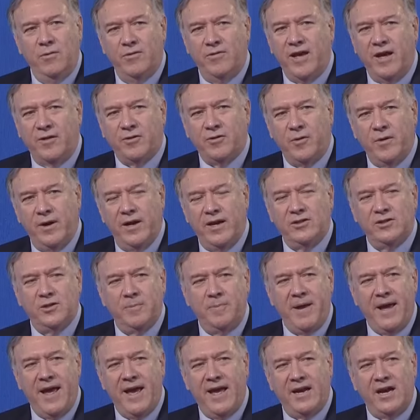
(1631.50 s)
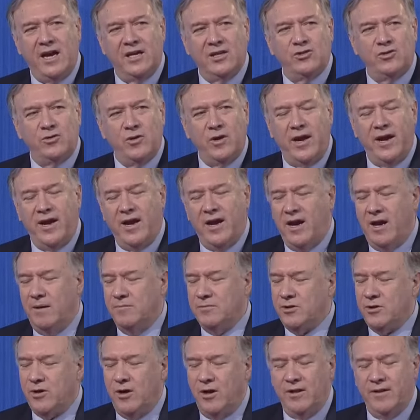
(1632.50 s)
South Korea, Japan, Australia,
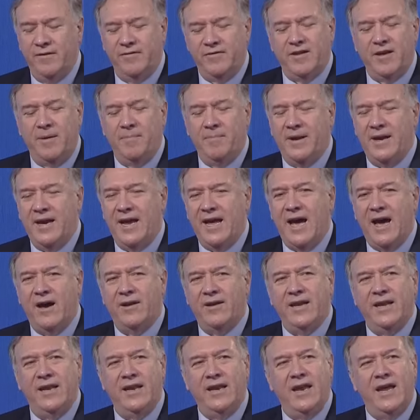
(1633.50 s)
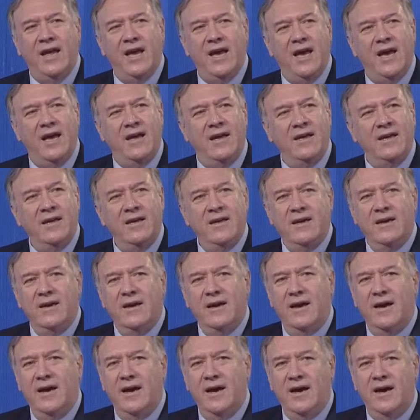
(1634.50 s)
I'm sure I'll leave somebody out, India,
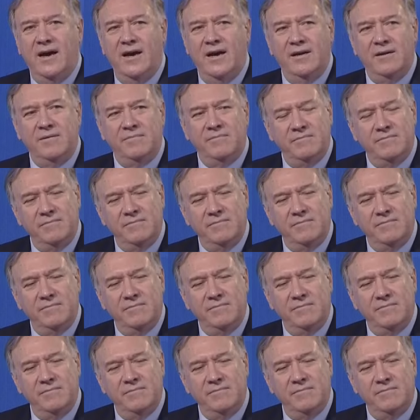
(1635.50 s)
uh,